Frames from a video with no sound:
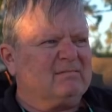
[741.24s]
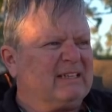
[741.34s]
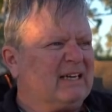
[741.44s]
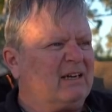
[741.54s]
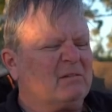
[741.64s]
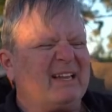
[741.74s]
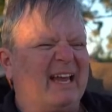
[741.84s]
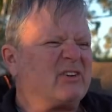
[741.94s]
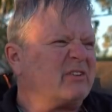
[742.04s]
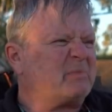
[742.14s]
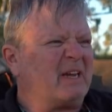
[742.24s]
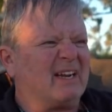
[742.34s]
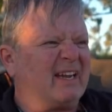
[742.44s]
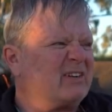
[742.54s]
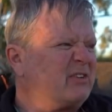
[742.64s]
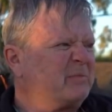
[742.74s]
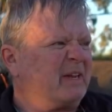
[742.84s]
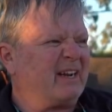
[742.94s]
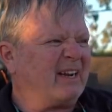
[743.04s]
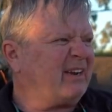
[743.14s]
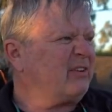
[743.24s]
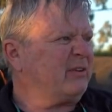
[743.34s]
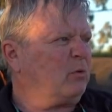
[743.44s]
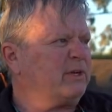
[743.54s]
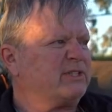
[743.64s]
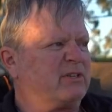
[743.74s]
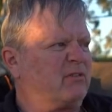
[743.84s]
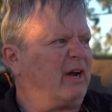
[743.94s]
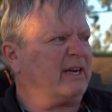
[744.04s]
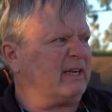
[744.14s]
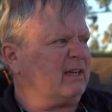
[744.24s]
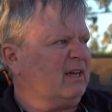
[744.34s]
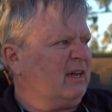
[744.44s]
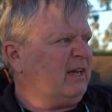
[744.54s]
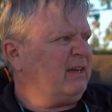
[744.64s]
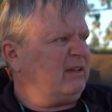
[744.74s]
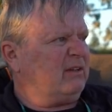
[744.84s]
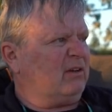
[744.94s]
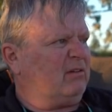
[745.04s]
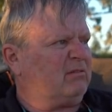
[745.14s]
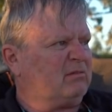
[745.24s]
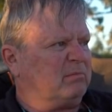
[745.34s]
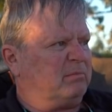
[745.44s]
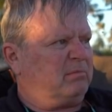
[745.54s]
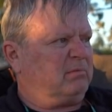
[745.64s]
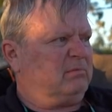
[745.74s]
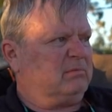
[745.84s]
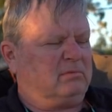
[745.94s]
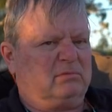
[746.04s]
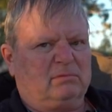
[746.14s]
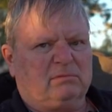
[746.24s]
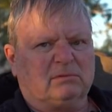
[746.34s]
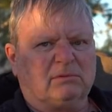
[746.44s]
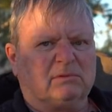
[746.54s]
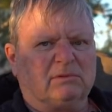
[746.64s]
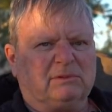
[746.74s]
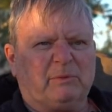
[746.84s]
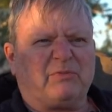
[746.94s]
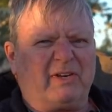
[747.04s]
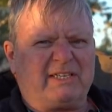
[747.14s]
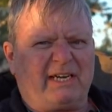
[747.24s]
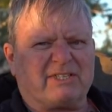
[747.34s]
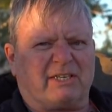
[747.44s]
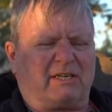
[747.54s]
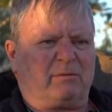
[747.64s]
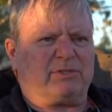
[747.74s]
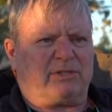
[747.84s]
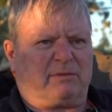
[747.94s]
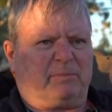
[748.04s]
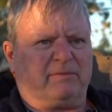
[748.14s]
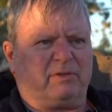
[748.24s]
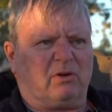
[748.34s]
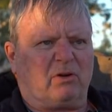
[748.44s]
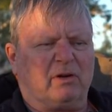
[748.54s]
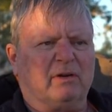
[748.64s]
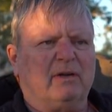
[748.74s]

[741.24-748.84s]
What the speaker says: yeah, well, Land Rover's better, Land Rover's better, Land Rover, always deriding, and you know, it was fantastic. It was just a bit of a dog,